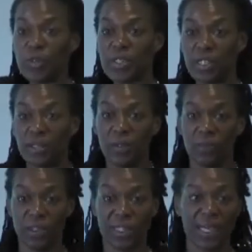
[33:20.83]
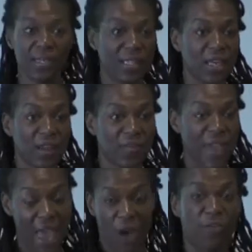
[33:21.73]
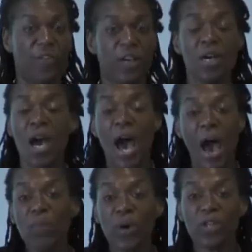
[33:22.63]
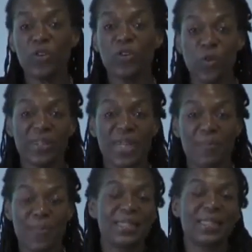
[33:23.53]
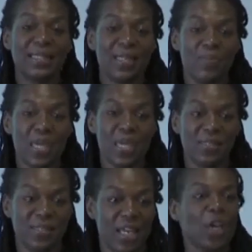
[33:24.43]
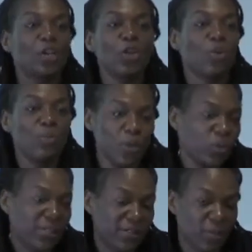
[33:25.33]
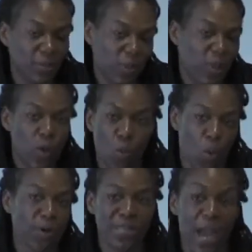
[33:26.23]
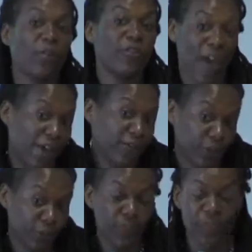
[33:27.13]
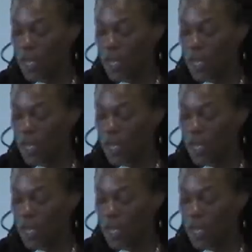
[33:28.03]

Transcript: particularly looking at TNFA alpha. And what, you what that basically means is that your immune system is being worn down faster.